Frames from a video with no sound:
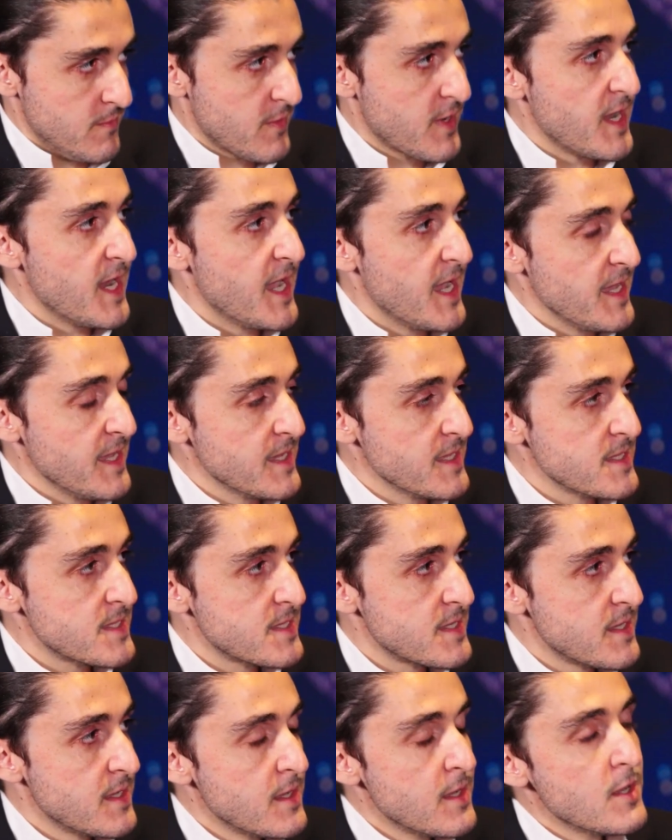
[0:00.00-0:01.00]

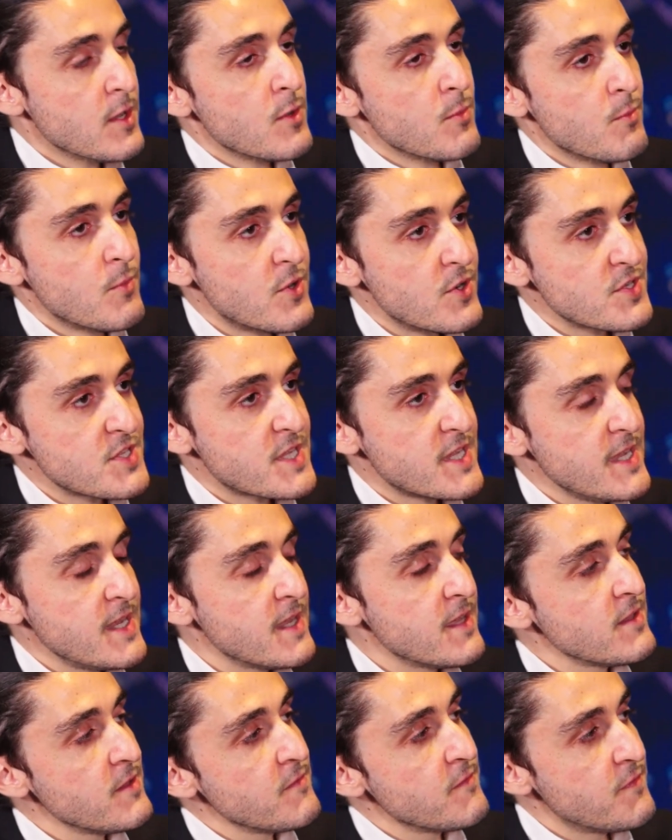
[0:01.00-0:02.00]
clients. More skilled
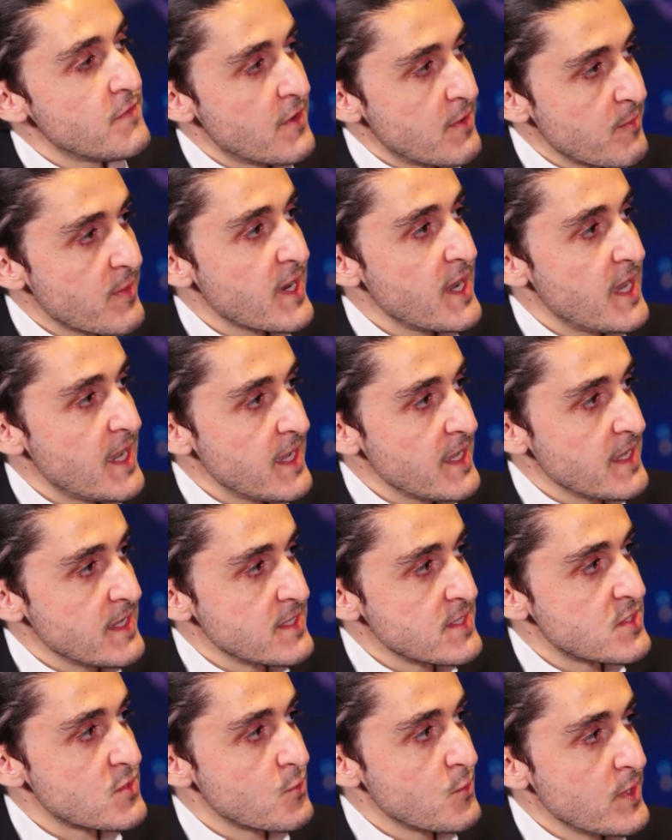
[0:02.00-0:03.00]
and informed
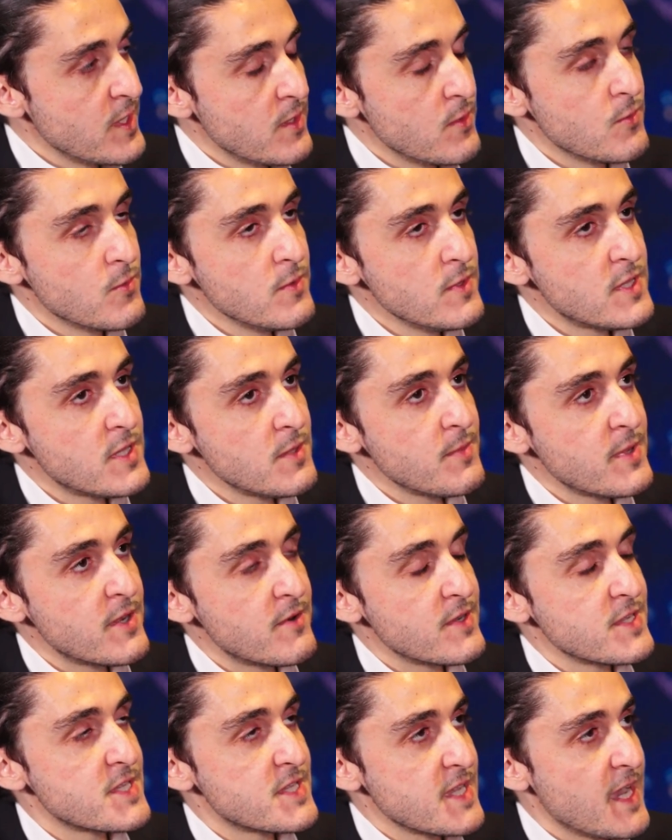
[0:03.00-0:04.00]
clients will ultimately
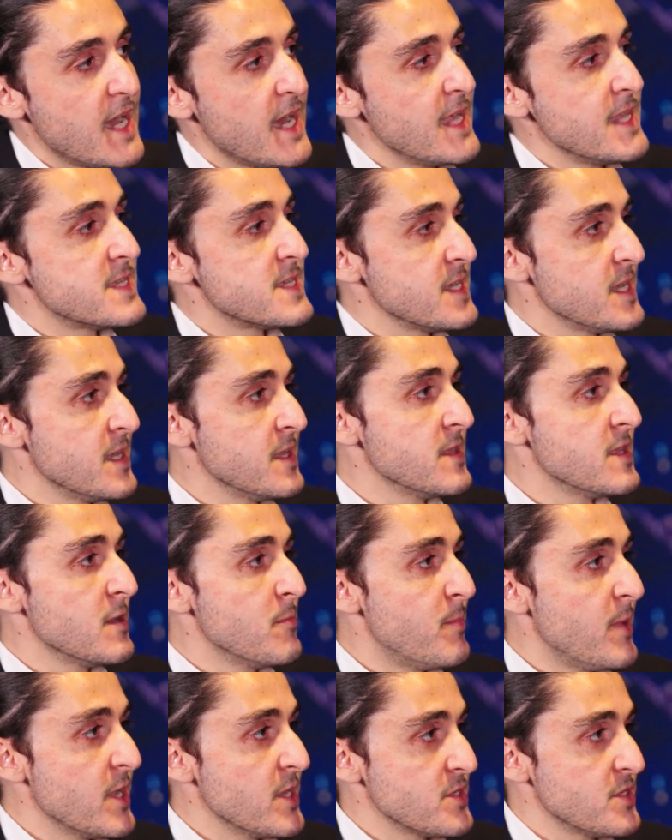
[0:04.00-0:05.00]
result in
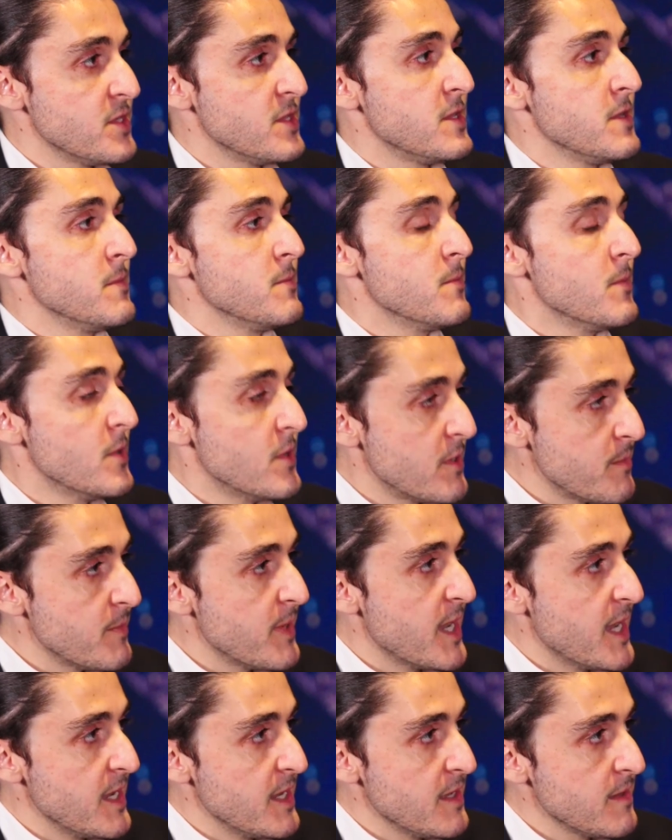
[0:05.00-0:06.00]
depositing more
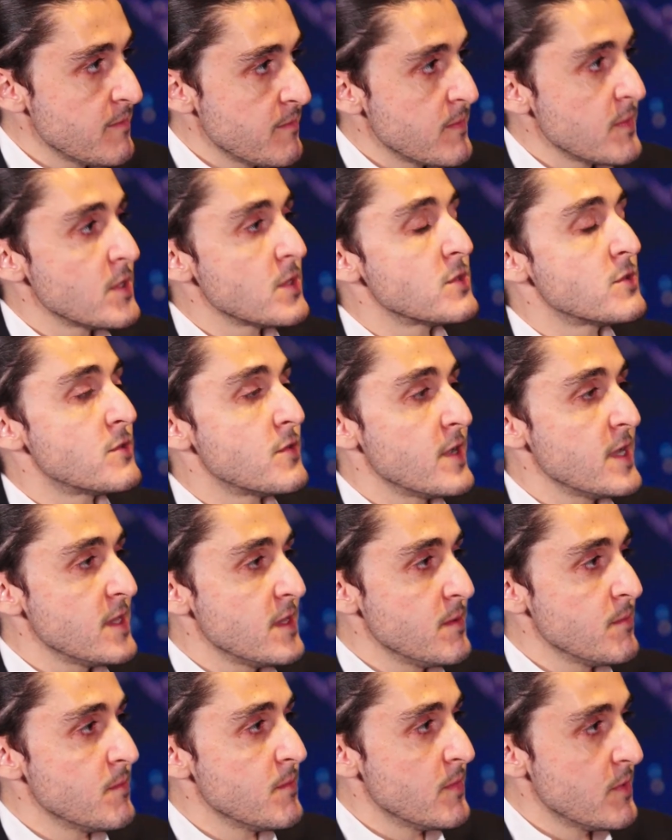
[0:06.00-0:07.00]
money,
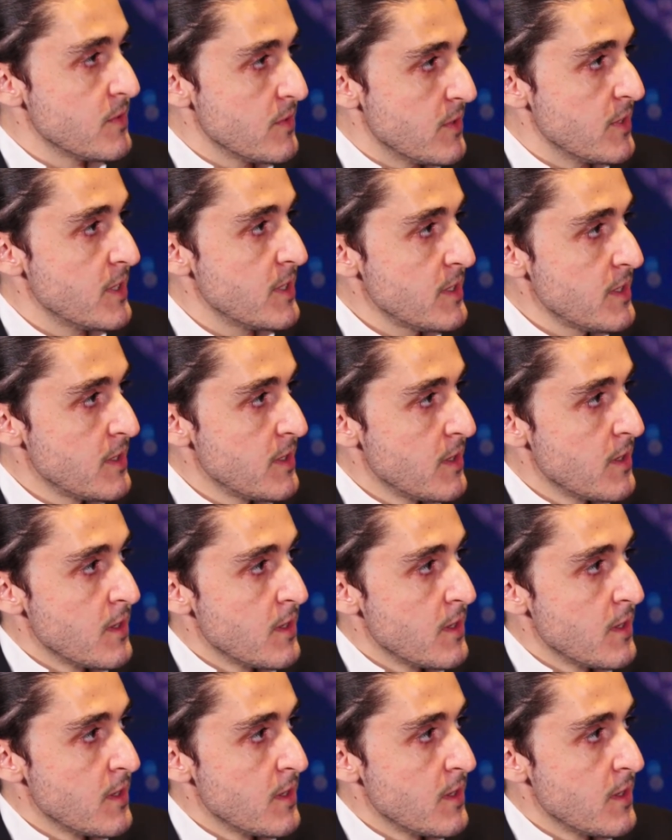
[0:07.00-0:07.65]
trading more,